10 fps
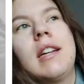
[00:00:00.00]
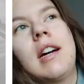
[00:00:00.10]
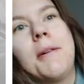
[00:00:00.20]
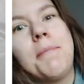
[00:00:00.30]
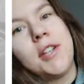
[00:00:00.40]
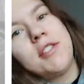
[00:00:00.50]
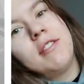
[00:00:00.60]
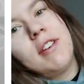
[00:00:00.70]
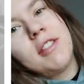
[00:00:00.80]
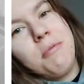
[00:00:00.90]
a bunch of
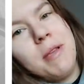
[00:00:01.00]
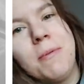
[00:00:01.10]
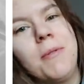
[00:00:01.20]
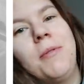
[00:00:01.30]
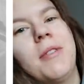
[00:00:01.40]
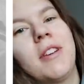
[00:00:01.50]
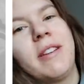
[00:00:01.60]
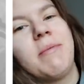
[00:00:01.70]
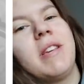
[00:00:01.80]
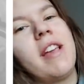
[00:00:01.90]
other people who are going
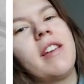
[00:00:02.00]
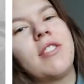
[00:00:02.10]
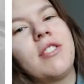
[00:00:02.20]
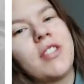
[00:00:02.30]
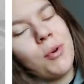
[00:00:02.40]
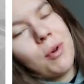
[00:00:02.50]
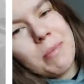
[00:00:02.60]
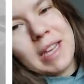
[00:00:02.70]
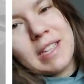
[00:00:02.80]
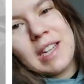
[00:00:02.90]
to be so
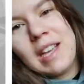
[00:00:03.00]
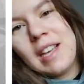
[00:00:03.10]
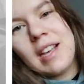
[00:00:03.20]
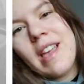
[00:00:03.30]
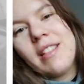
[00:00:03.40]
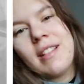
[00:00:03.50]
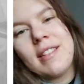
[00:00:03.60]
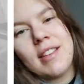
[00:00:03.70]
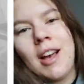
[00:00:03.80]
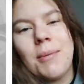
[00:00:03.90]
amazing in
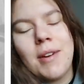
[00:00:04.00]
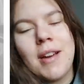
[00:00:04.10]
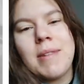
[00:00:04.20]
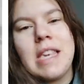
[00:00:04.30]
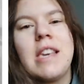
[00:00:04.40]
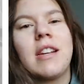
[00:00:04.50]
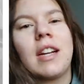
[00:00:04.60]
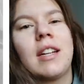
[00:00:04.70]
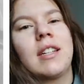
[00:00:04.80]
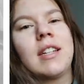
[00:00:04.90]
this upcoming
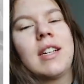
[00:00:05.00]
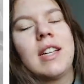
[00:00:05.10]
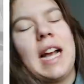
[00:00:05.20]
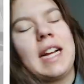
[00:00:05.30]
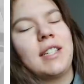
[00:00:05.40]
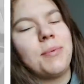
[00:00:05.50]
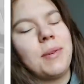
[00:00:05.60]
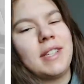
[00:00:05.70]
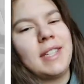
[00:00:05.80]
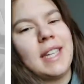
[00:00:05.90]
year. I just
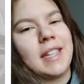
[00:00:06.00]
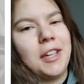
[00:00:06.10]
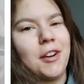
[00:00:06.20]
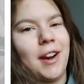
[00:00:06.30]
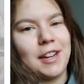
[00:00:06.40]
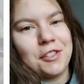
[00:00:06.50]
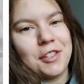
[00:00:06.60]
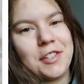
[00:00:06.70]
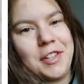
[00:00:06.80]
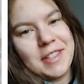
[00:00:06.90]
want to say
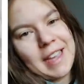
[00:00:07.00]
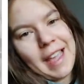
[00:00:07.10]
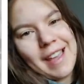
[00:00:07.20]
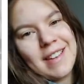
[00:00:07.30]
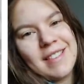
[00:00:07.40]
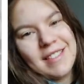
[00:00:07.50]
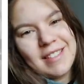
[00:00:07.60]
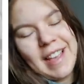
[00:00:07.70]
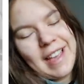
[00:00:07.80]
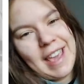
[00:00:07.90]
congratulations again,
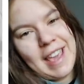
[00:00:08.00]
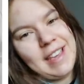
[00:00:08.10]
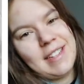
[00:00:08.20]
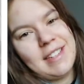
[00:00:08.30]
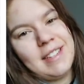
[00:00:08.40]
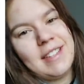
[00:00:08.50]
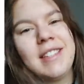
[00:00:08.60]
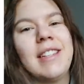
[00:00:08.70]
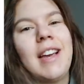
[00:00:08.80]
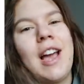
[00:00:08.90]
and
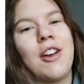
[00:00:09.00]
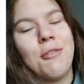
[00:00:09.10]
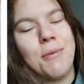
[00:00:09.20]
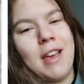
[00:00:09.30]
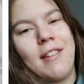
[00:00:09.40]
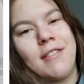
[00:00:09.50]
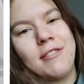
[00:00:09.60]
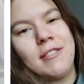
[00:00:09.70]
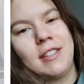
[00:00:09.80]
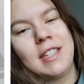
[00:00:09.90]
I hope you have
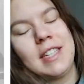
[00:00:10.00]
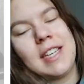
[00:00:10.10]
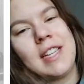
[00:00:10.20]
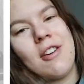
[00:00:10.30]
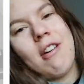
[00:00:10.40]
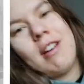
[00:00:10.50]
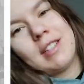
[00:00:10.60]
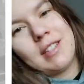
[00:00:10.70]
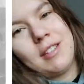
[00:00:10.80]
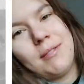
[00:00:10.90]
an
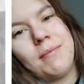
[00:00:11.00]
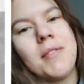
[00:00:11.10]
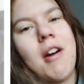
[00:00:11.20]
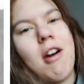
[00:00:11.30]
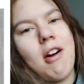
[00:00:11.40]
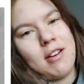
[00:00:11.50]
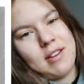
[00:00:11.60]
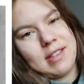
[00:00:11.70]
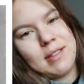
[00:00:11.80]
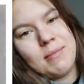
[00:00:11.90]
awesome,
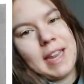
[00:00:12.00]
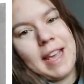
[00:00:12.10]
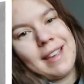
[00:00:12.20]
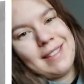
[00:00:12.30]
awesome day.